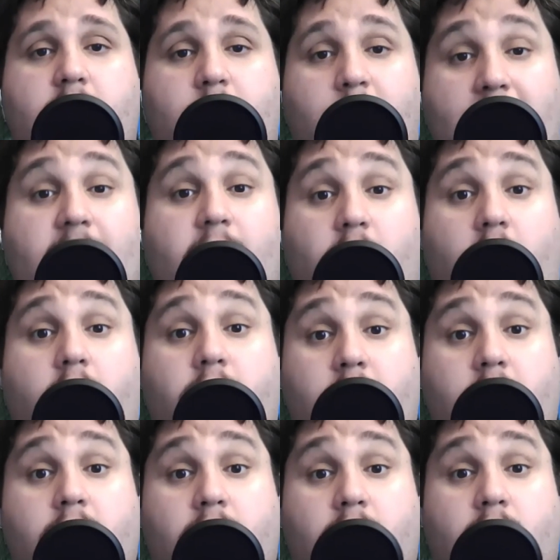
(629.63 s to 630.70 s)
Michael
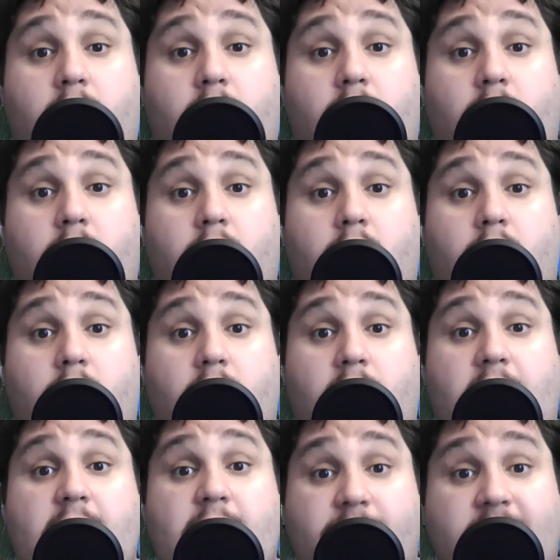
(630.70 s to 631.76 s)
Arden.
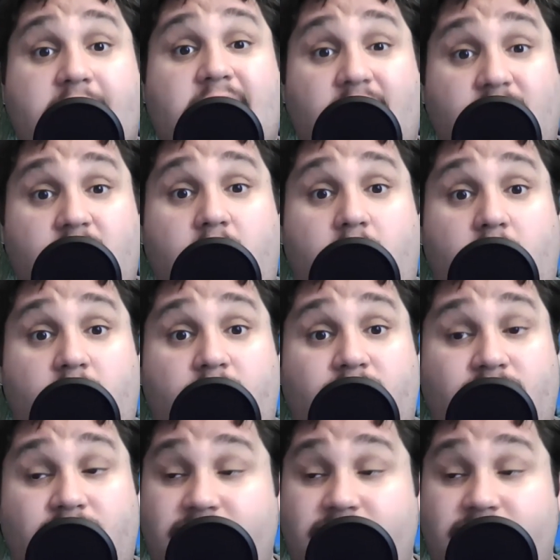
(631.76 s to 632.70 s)
And if he says no,